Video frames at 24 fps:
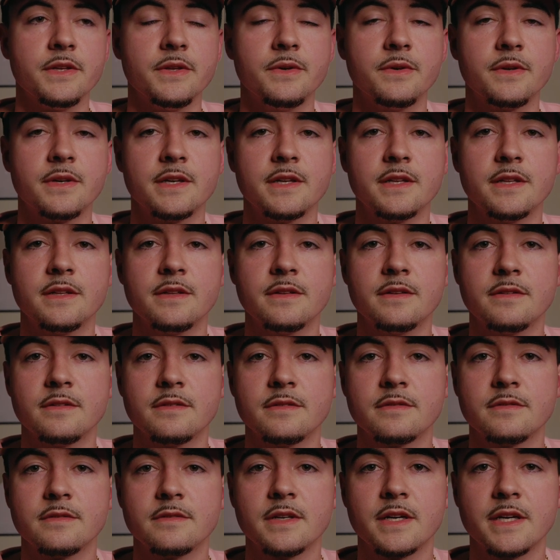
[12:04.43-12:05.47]
You can,
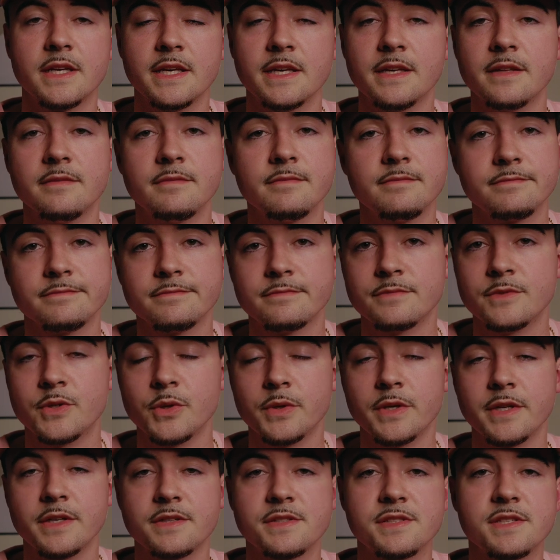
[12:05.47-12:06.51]
again,
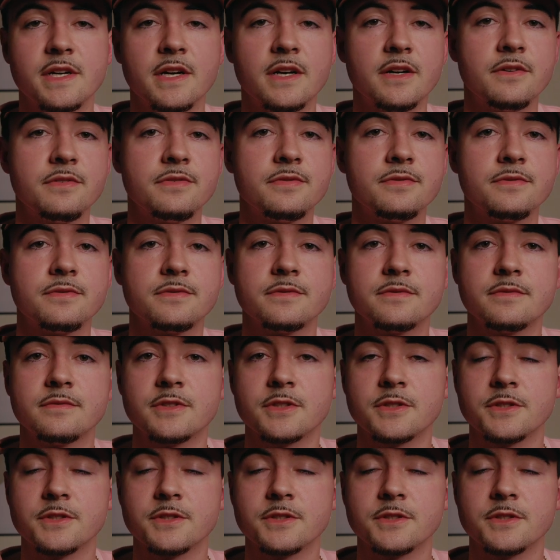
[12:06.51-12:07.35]
do it yourself.